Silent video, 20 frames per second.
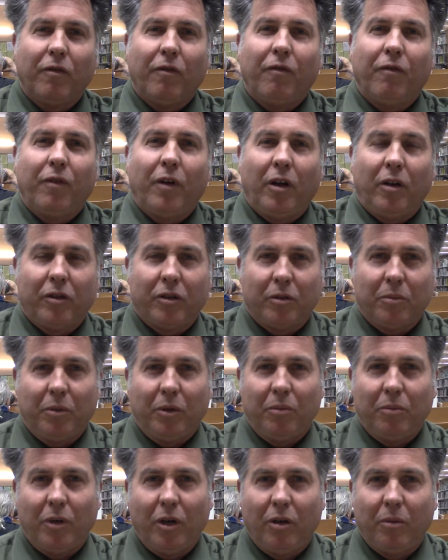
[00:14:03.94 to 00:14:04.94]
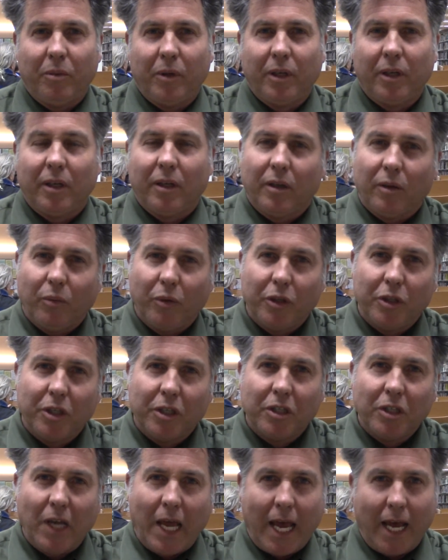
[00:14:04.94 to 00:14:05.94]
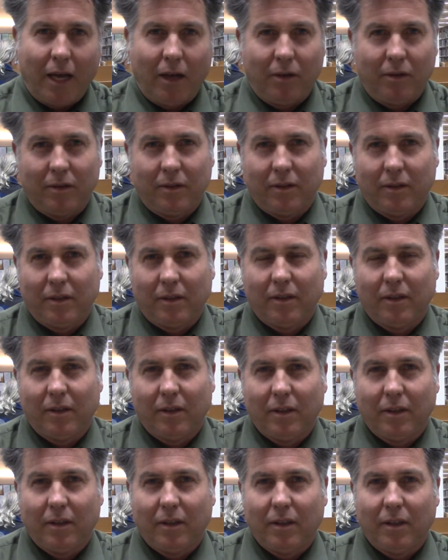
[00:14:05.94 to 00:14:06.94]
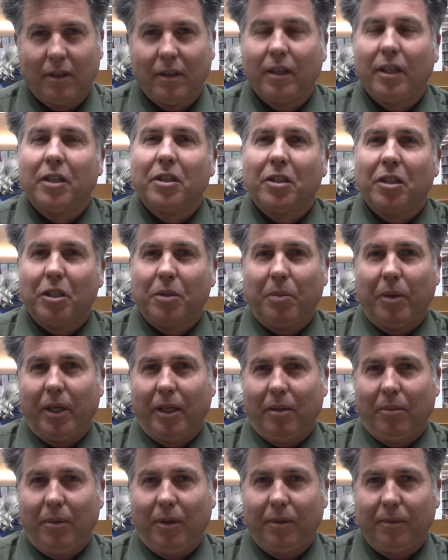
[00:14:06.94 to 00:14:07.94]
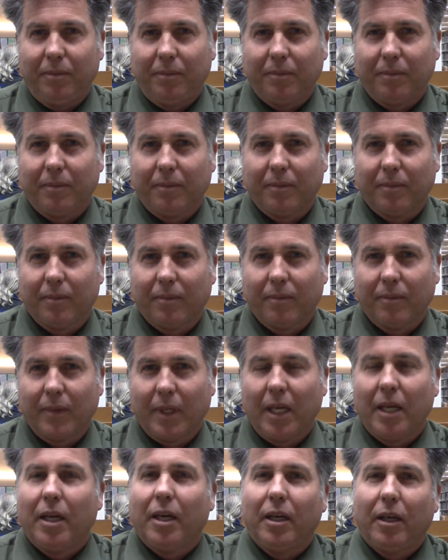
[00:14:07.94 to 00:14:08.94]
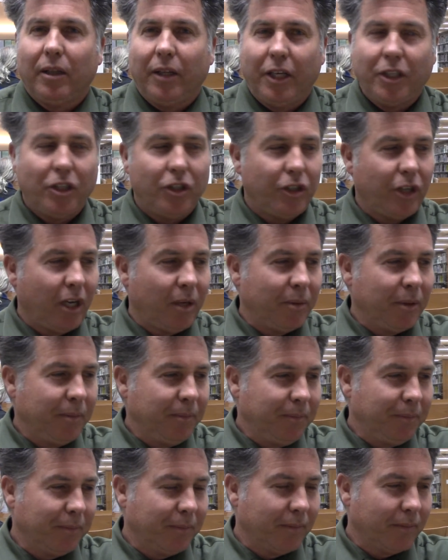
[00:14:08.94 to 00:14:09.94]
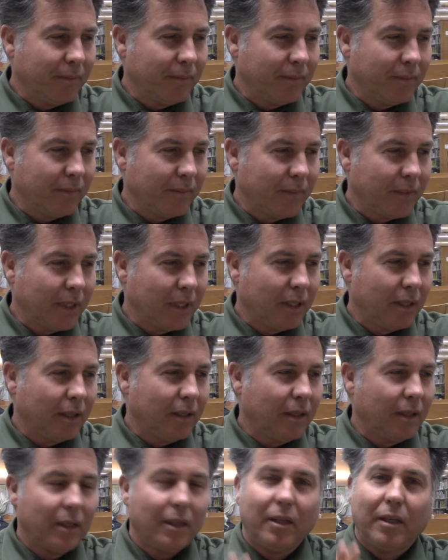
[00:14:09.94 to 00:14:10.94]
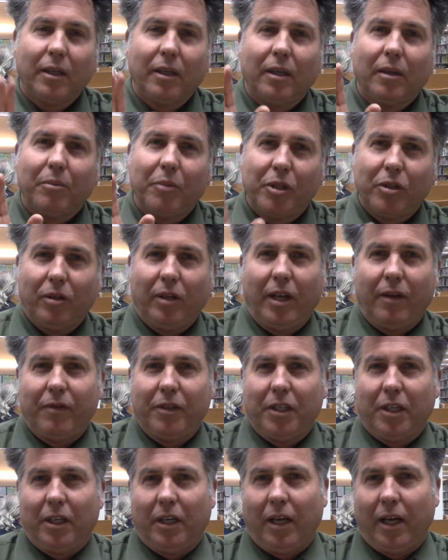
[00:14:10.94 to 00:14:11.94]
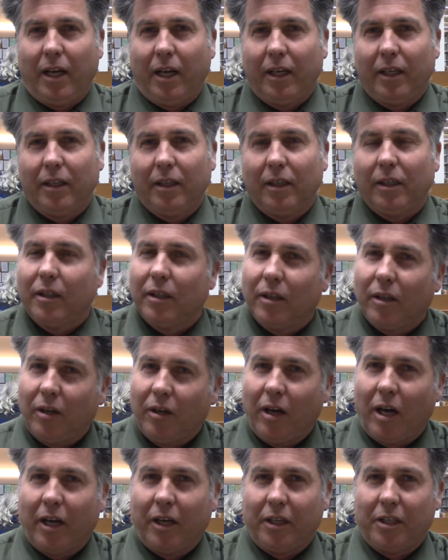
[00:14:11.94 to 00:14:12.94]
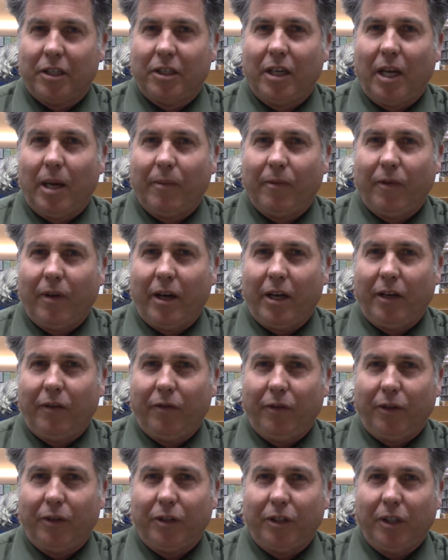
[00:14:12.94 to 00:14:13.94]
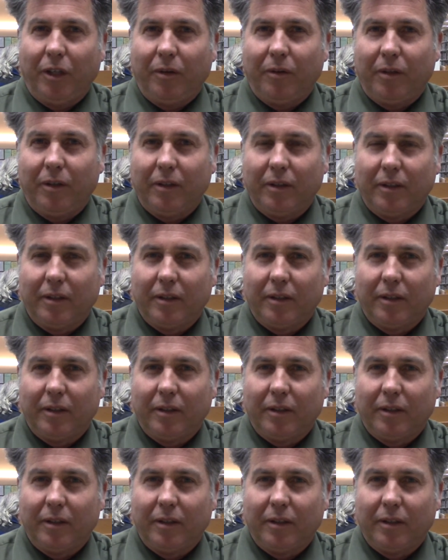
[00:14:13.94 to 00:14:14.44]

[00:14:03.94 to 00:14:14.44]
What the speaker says: vulnerable moment, which is now, is despicable. Ladies and gentlemen, Mr. Levinson and I are not going to stop fighting for your children.